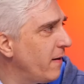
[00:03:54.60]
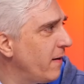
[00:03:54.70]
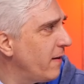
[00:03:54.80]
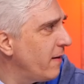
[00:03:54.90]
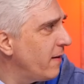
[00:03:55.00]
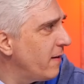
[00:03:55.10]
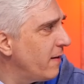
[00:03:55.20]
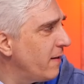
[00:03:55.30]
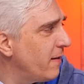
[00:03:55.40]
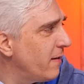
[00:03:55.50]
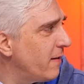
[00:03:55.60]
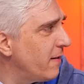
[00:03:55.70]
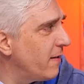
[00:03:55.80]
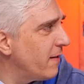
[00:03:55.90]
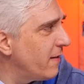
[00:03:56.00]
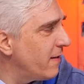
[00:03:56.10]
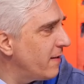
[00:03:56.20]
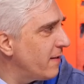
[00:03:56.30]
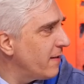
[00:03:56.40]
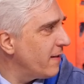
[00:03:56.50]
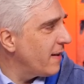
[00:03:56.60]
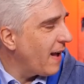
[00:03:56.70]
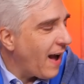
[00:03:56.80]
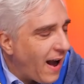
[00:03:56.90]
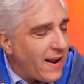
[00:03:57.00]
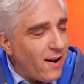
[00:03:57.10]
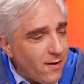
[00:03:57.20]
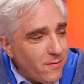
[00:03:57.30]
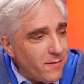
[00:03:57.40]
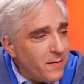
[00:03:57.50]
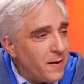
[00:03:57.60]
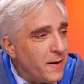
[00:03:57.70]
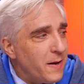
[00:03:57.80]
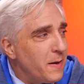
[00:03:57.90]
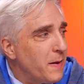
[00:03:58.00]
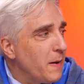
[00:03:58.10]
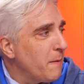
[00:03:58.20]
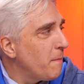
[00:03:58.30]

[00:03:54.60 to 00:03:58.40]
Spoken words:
No words are spoken by the person on screen.